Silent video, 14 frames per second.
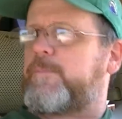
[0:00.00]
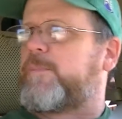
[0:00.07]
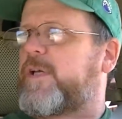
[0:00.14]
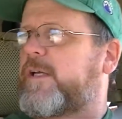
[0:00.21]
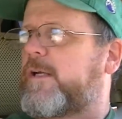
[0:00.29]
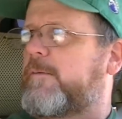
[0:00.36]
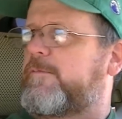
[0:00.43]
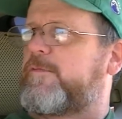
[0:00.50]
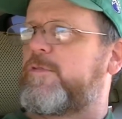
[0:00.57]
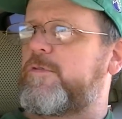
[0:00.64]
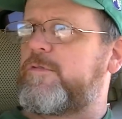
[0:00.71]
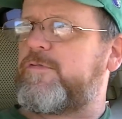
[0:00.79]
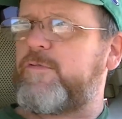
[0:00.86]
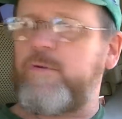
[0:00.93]
pick up
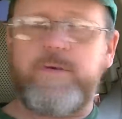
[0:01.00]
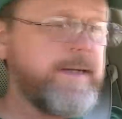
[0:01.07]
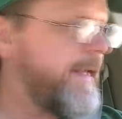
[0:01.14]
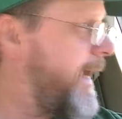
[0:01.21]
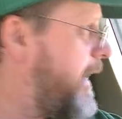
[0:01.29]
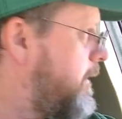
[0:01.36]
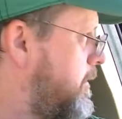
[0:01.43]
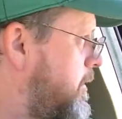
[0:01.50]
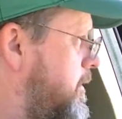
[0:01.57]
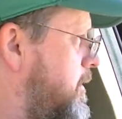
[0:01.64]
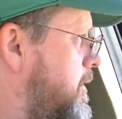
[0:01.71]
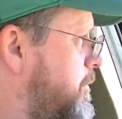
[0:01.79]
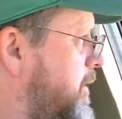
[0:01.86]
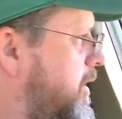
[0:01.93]
food for the
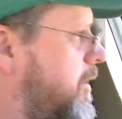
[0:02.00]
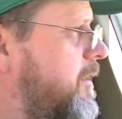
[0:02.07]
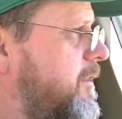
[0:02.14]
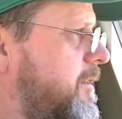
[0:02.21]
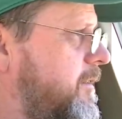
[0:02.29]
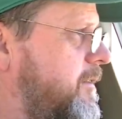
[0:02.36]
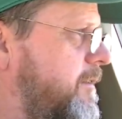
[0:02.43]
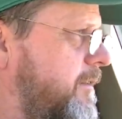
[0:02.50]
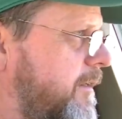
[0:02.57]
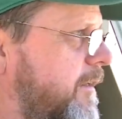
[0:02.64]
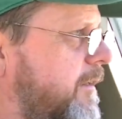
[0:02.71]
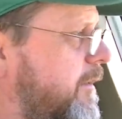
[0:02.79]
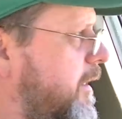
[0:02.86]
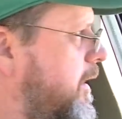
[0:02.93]
cats because
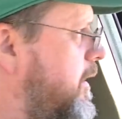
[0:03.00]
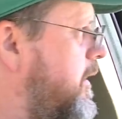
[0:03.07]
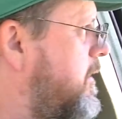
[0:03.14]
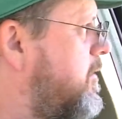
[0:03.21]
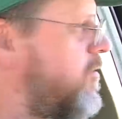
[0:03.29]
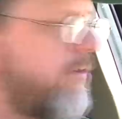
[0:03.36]
they eat